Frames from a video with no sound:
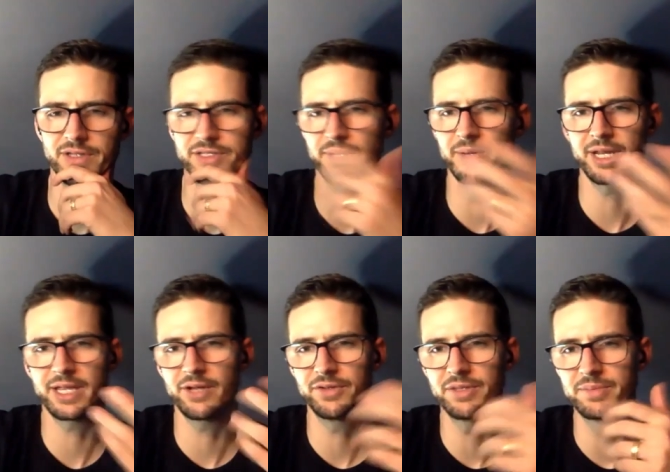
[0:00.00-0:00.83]
somebody
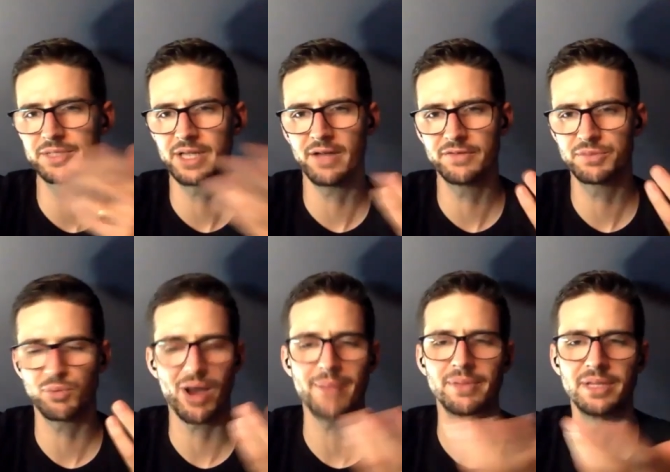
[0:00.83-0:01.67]
killed themselves
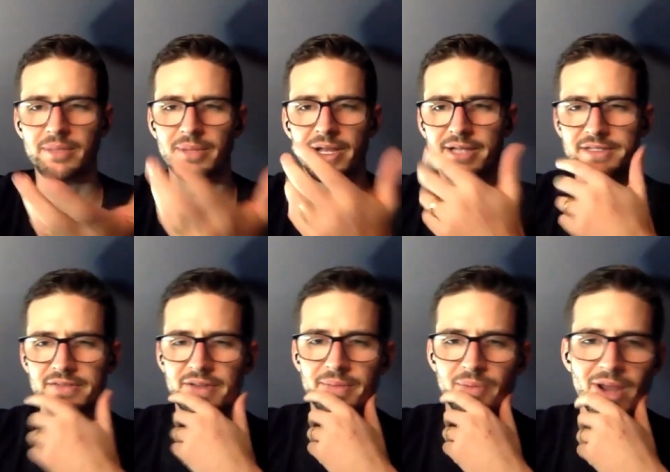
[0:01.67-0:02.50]
probably because of
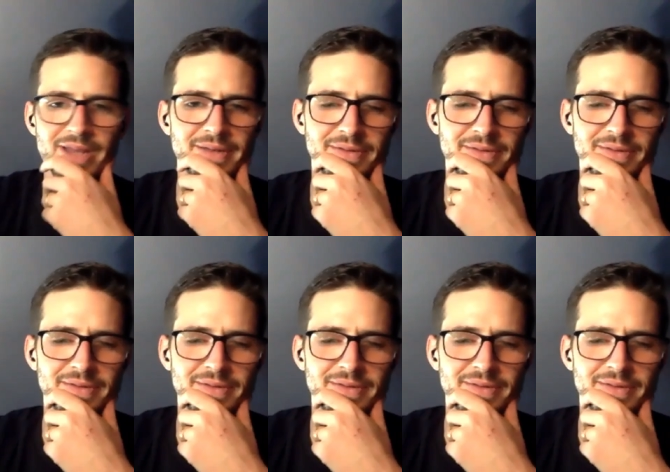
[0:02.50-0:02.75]
him, right?